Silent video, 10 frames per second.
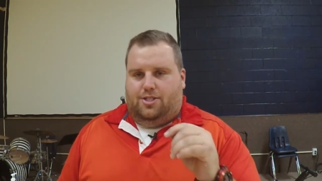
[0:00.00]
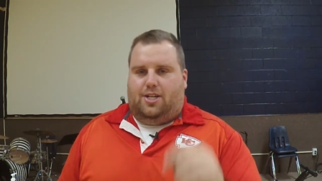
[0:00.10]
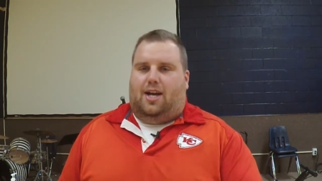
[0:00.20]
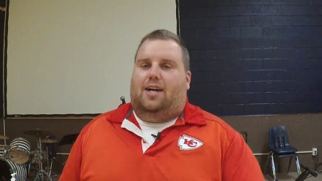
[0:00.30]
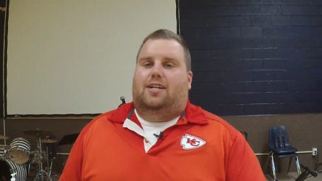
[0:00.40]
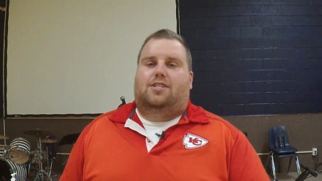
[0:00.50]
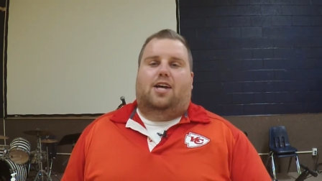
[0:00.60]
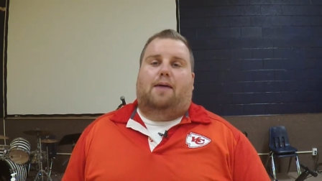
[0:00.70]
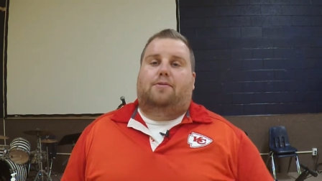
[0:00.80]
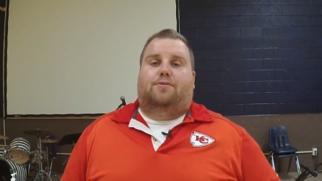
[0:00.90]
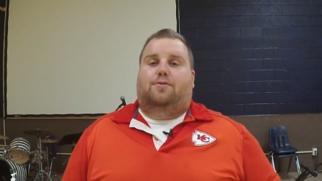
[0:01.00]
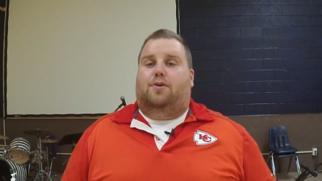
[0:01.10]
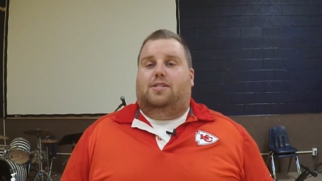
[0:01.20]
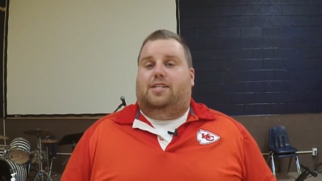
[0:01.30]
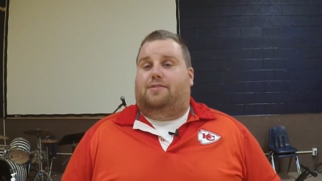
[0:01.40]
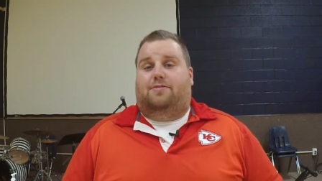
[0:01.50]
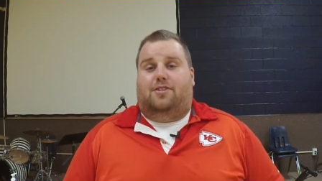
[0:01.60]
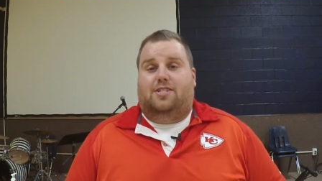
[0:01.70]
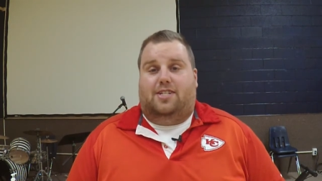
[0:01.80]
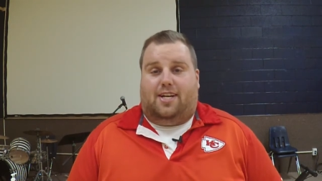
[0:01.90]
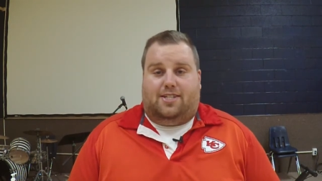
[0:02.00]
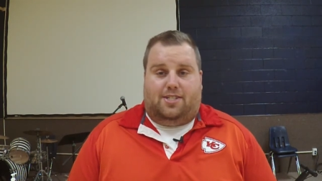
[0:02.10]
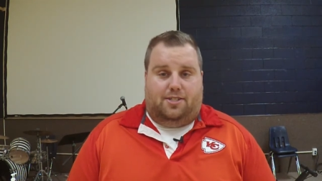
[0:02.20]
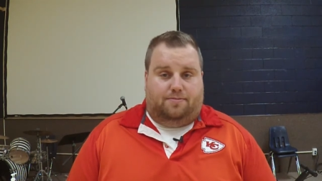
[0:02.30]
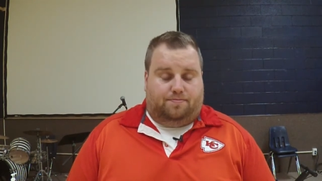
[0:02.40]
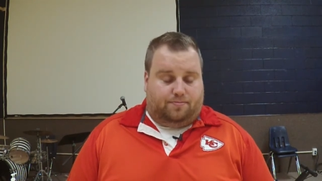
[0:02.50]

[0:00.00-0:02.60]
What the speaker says: John chapter 14, verse 6.